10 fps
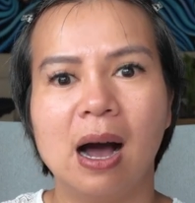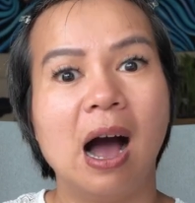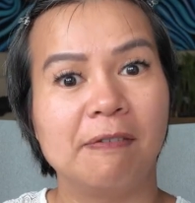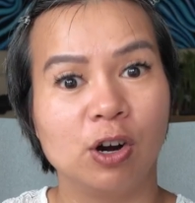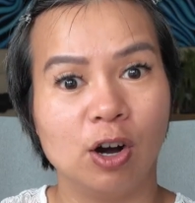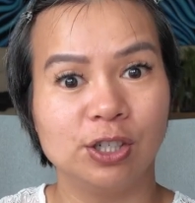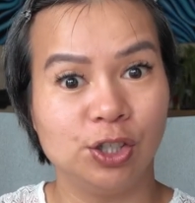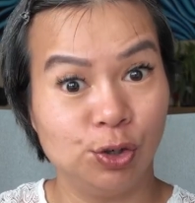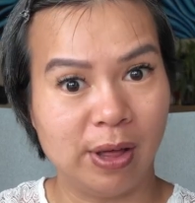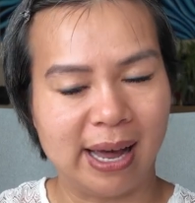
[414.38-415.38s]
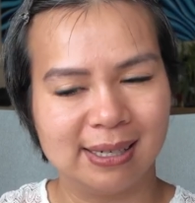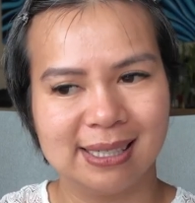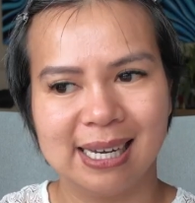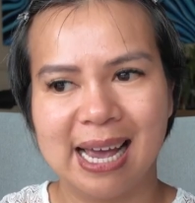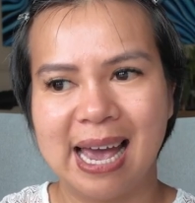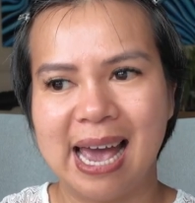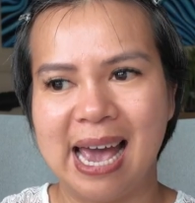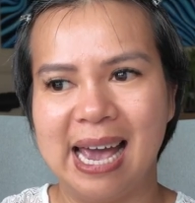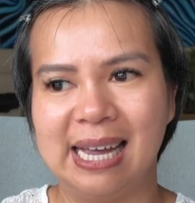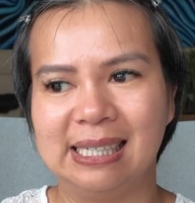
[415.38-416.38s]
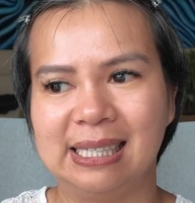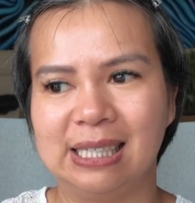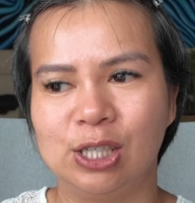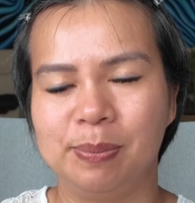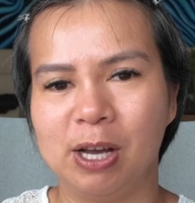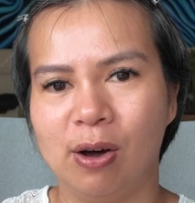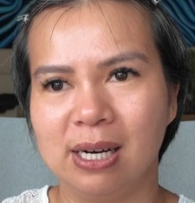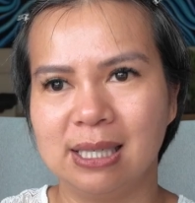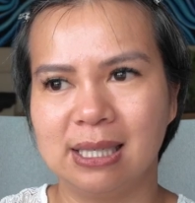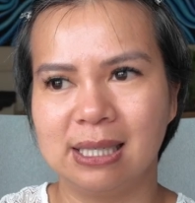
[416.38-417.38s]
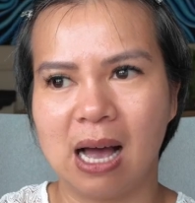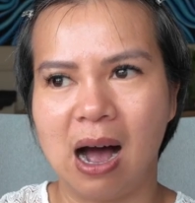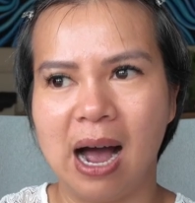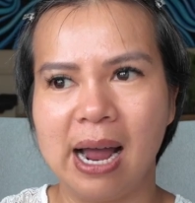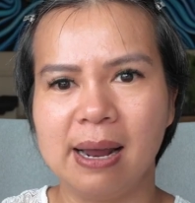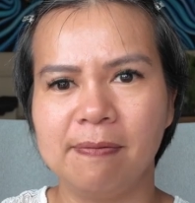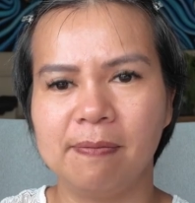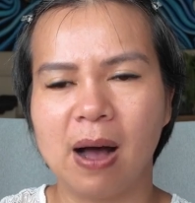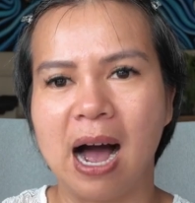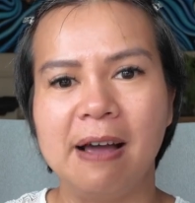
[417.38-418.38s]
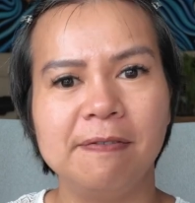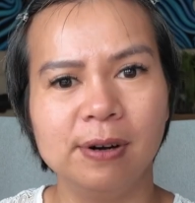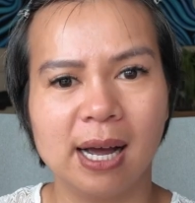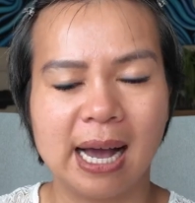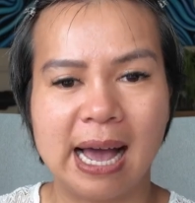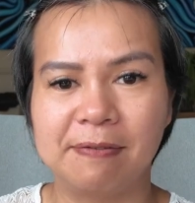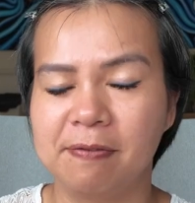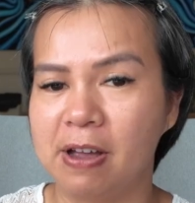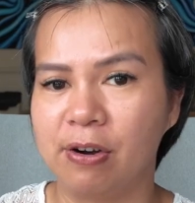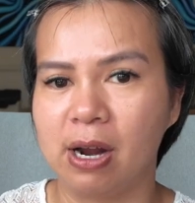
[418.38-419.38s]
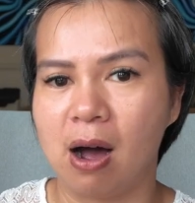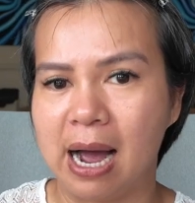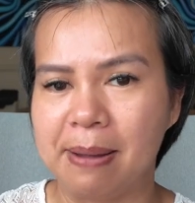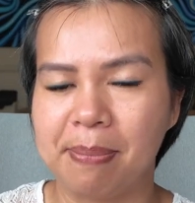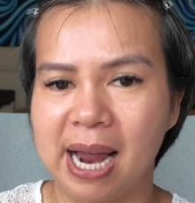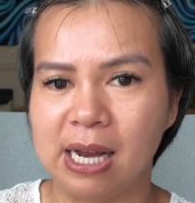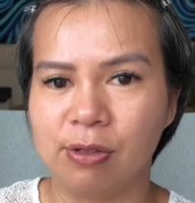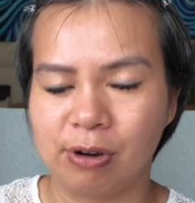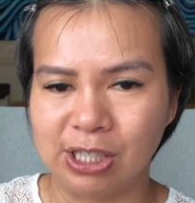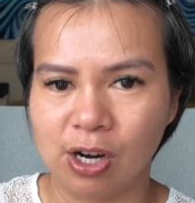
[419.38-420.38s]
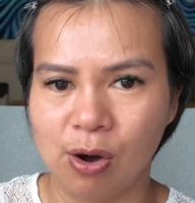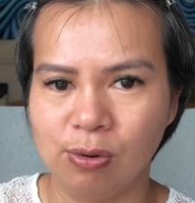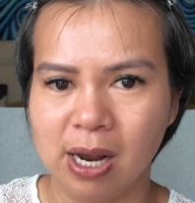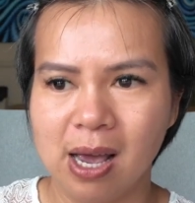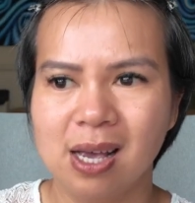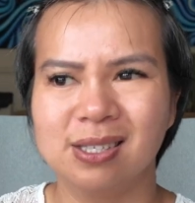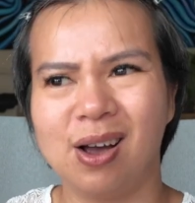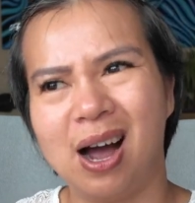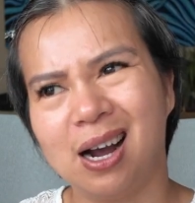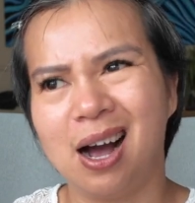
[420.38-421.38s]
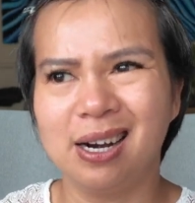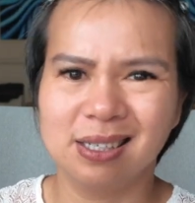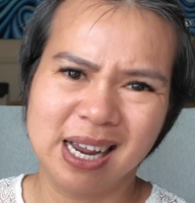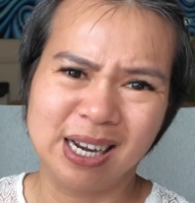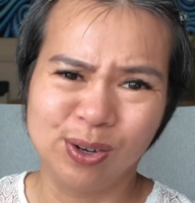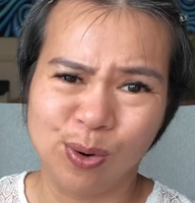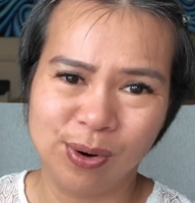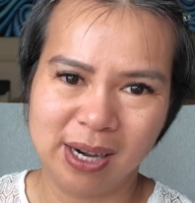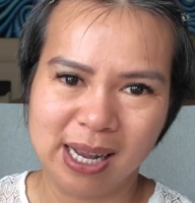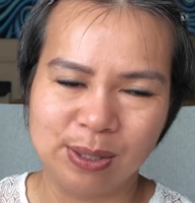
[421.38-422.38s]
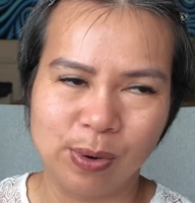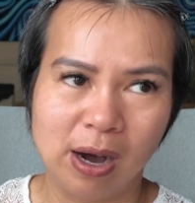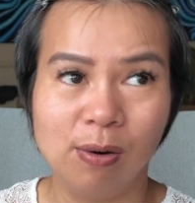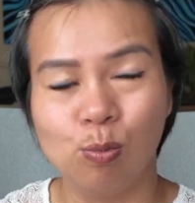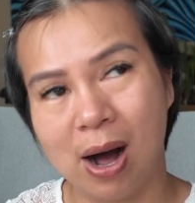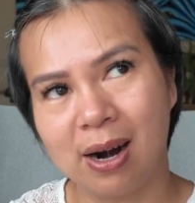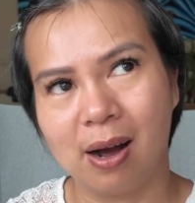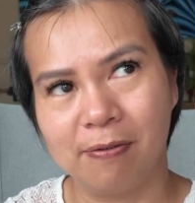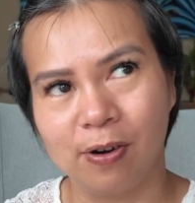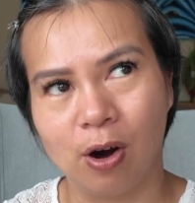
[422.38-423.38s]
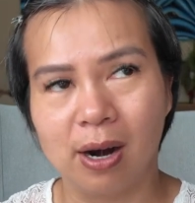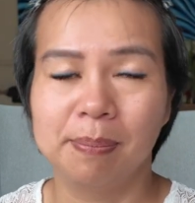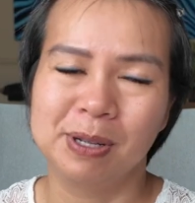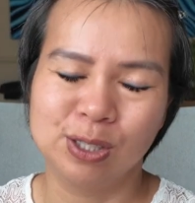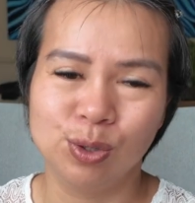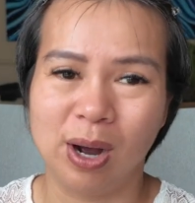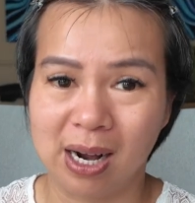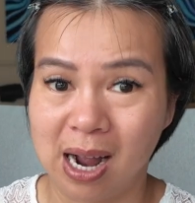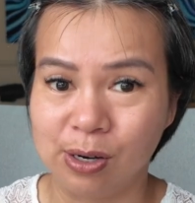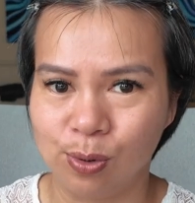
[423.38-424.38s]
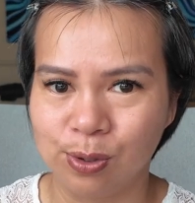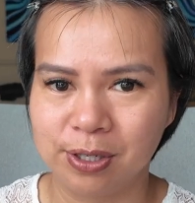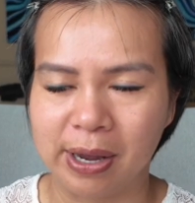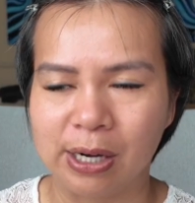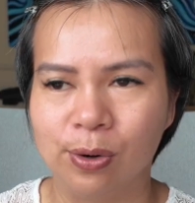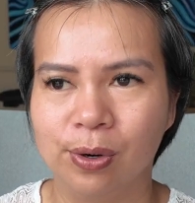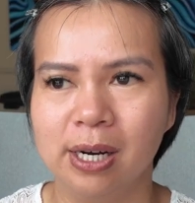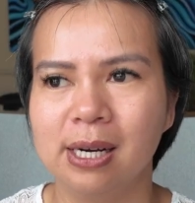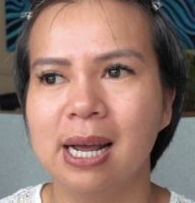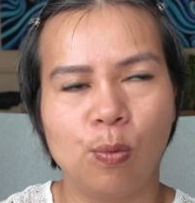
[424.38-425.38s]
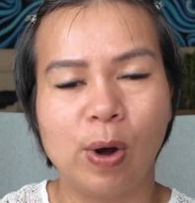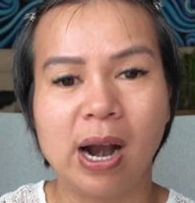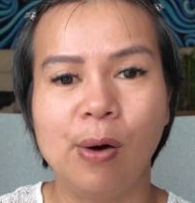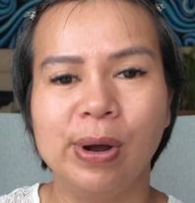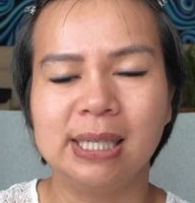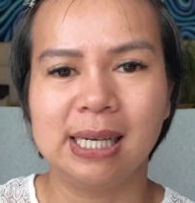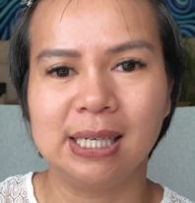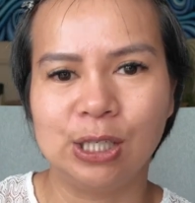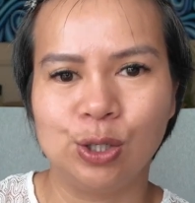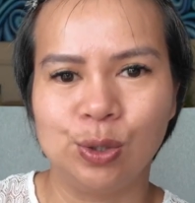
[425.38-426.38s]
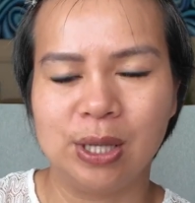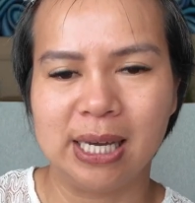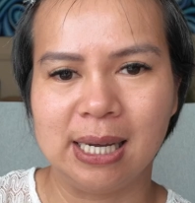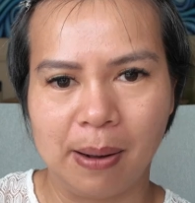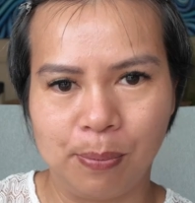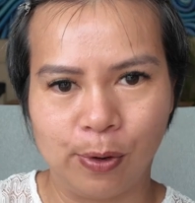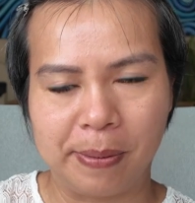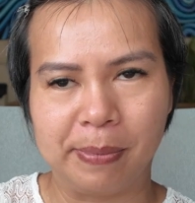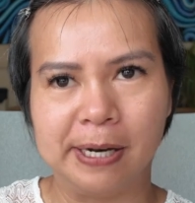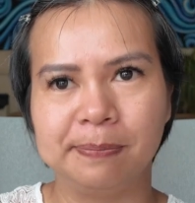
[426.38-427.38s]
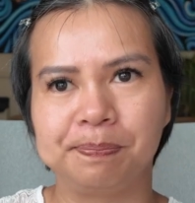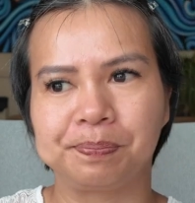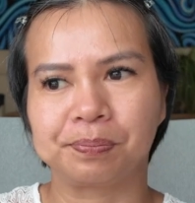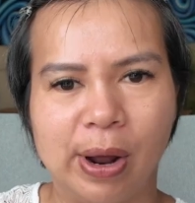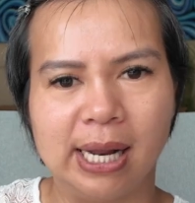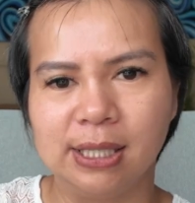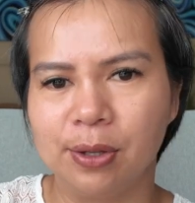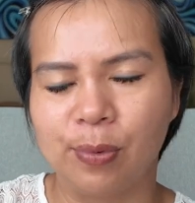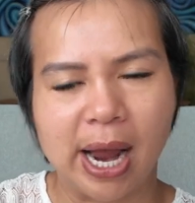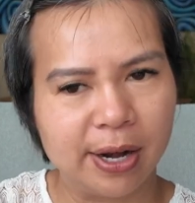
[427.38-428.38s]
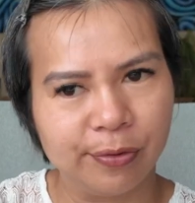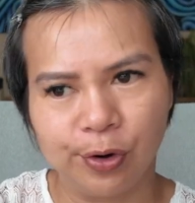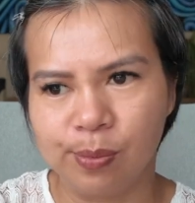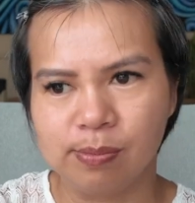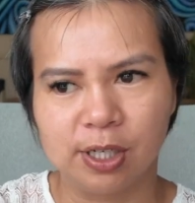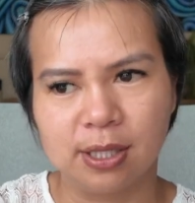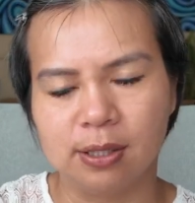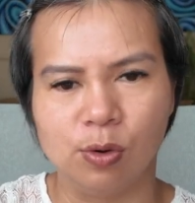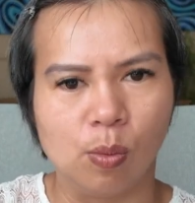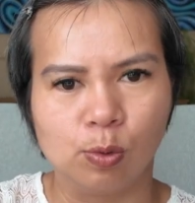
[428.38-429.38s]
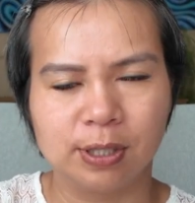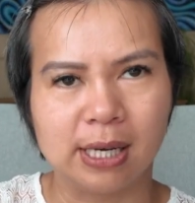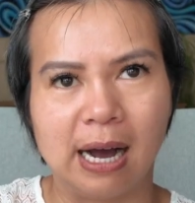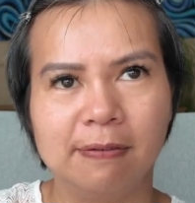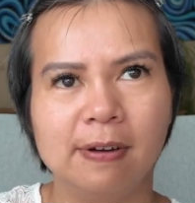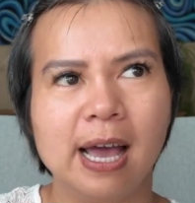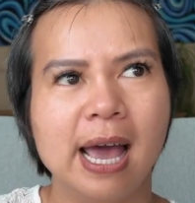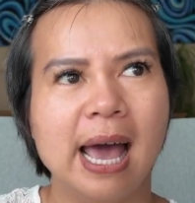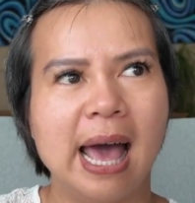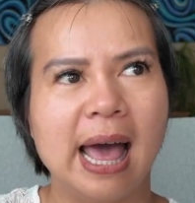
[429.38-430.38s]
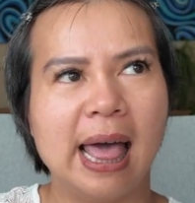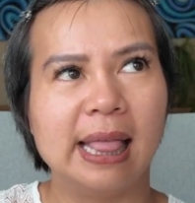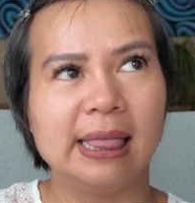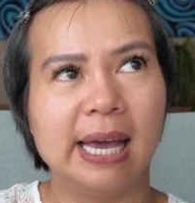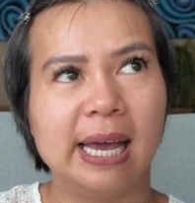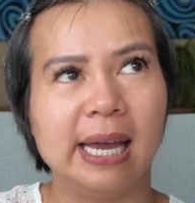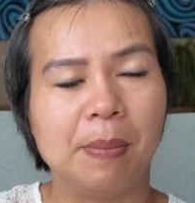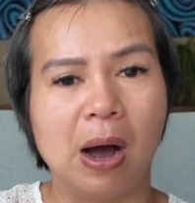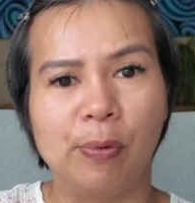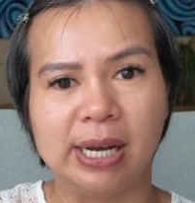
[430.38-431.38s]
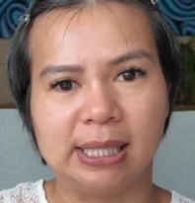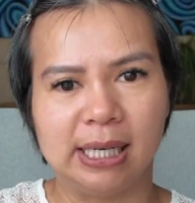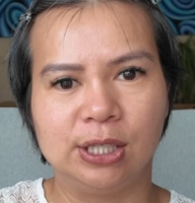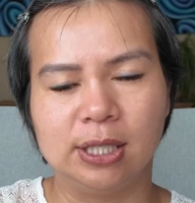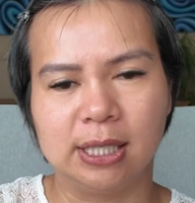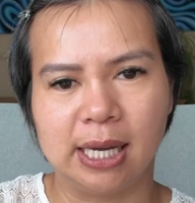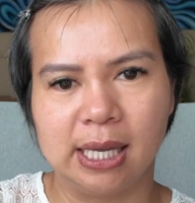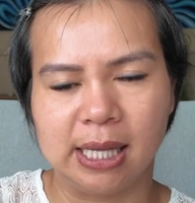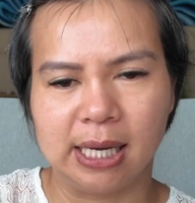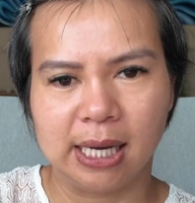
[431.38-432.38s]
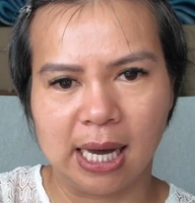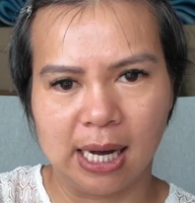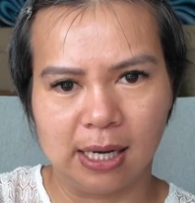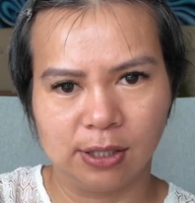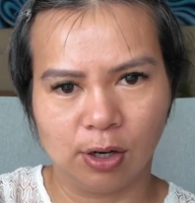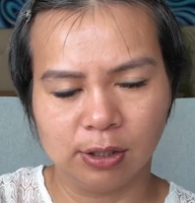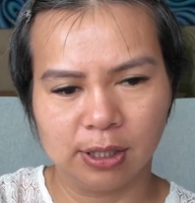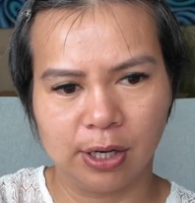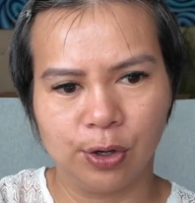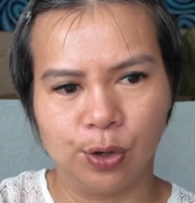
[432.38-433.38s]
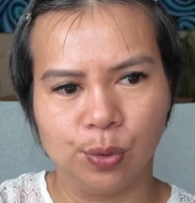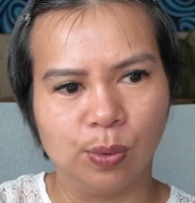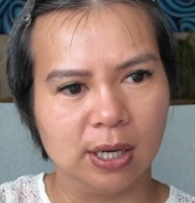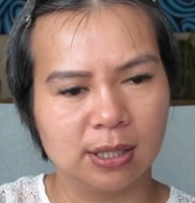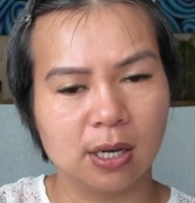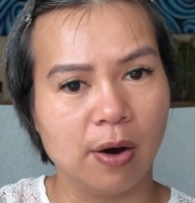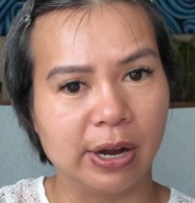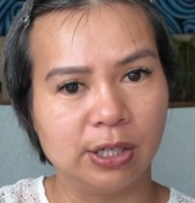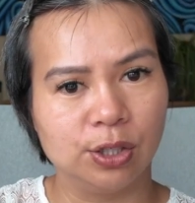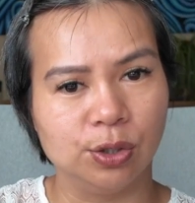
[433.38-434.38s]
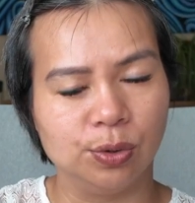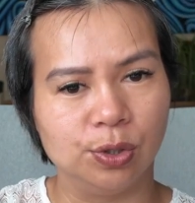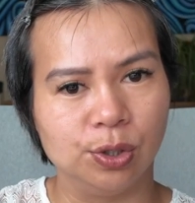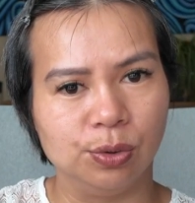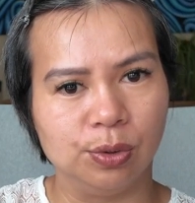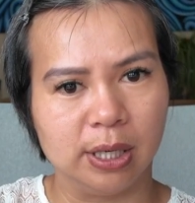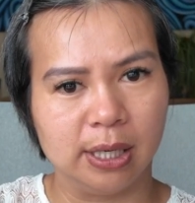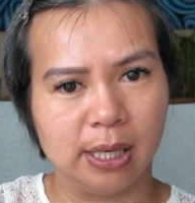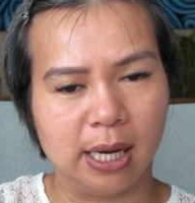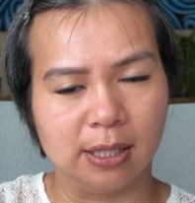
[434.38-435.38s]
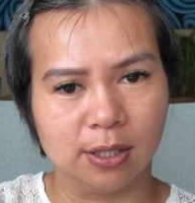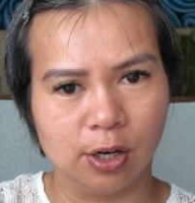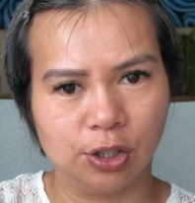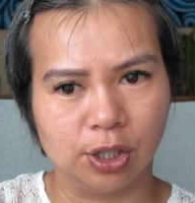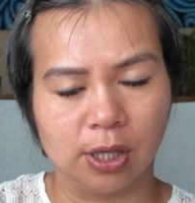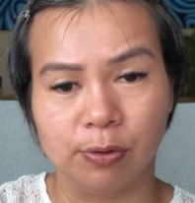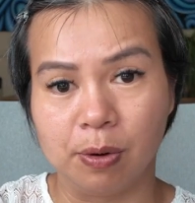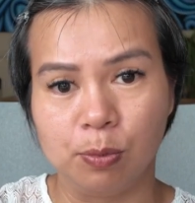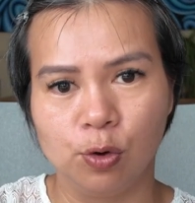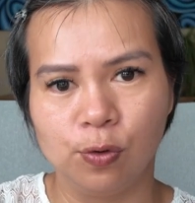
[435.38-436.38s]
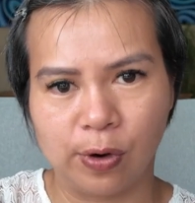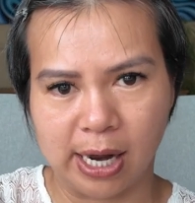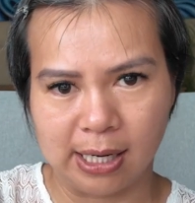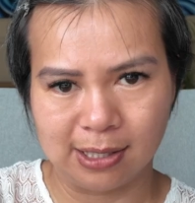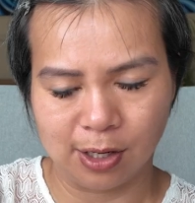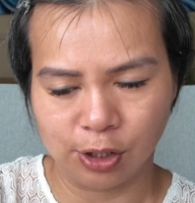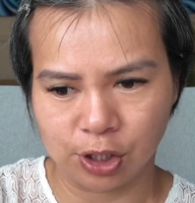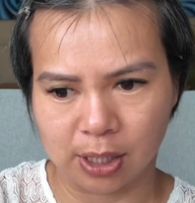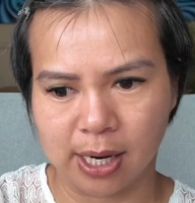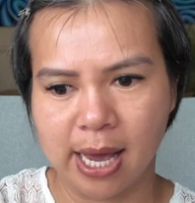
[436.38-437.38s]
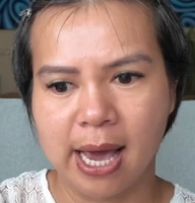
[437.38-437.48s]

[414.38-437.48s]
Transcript: I forgot to do that. And to be honest, I feel like I have a very high pain threshold, so I kind ignored it as well. One, I forgot it, but two, I kind of also ignored it. When I went into the appointment, I went into the waiting room, just normal stuff, and then I went in to see the doctor who was going to do the insertion, the removal and insertion.